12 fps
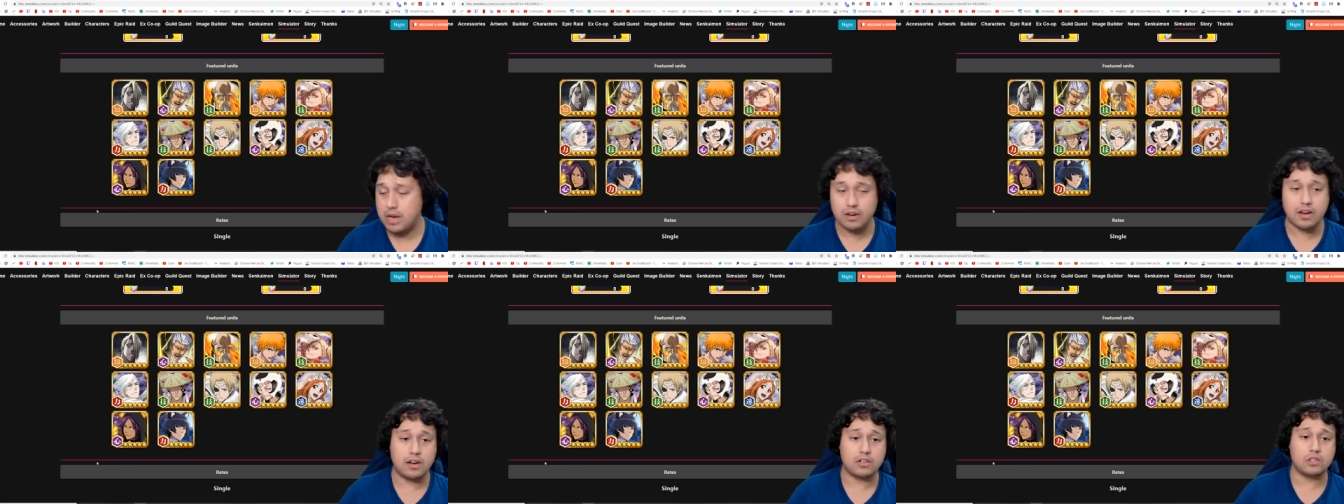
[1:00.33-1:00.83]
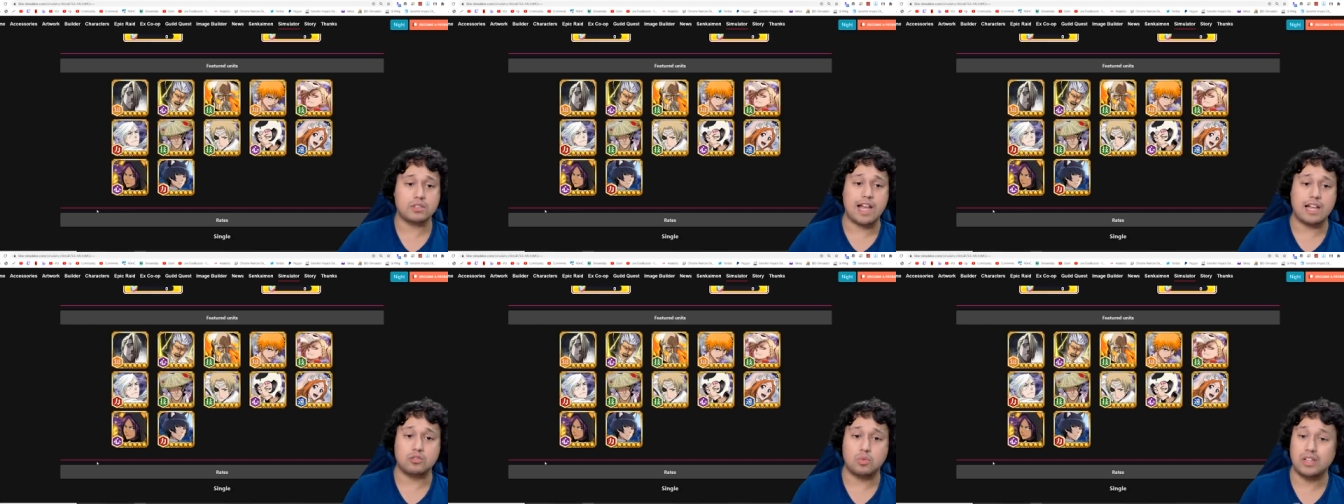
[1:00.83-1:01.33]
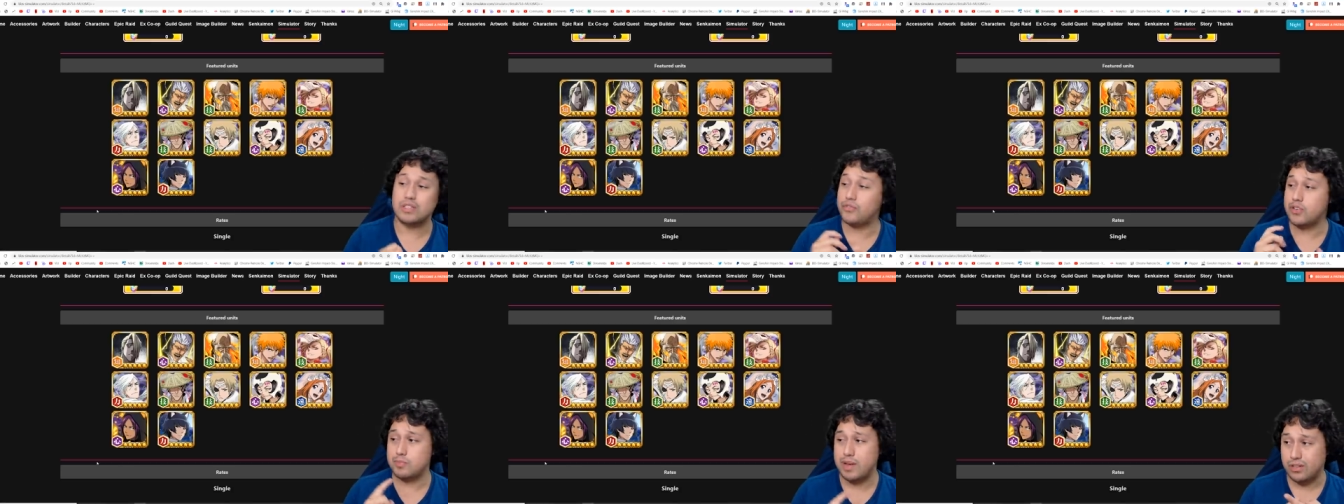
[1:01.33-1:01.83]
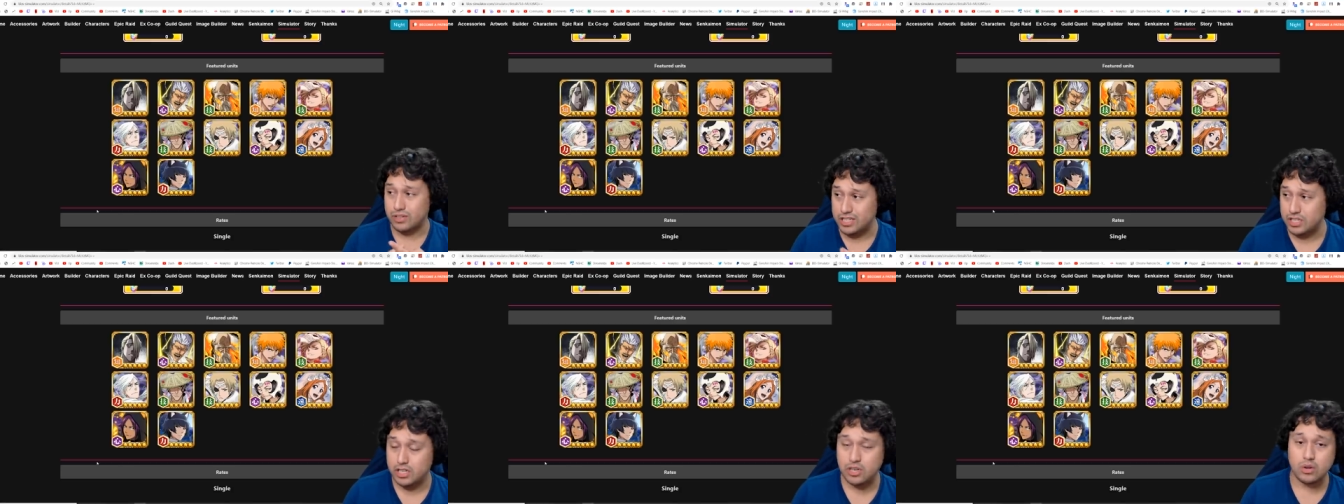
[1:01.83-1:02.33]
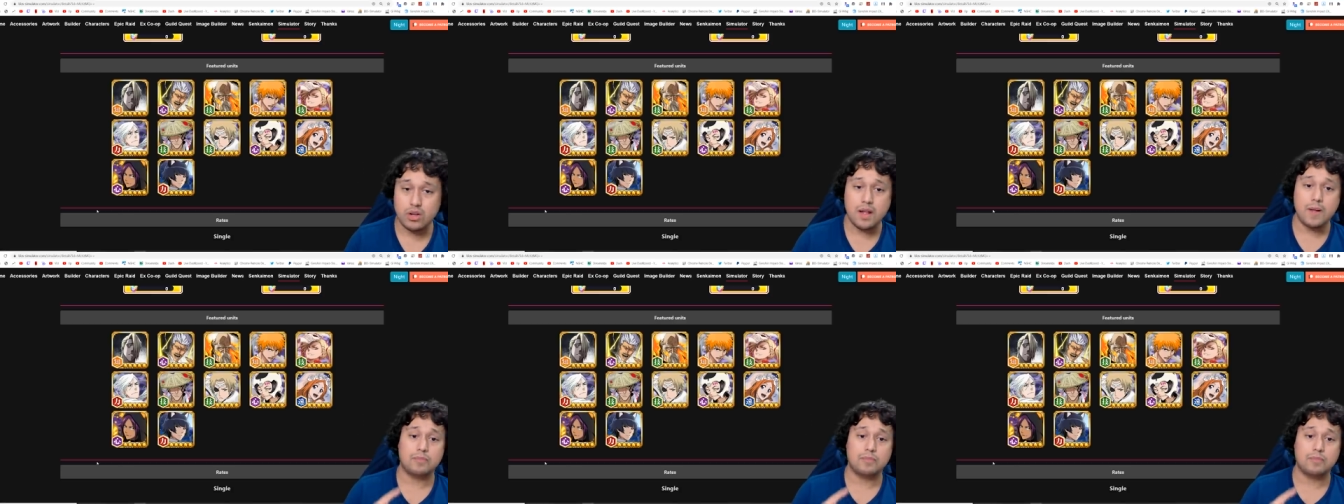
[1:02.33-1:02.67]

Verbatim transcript: characters, as well as Fierce Battle Ichigo,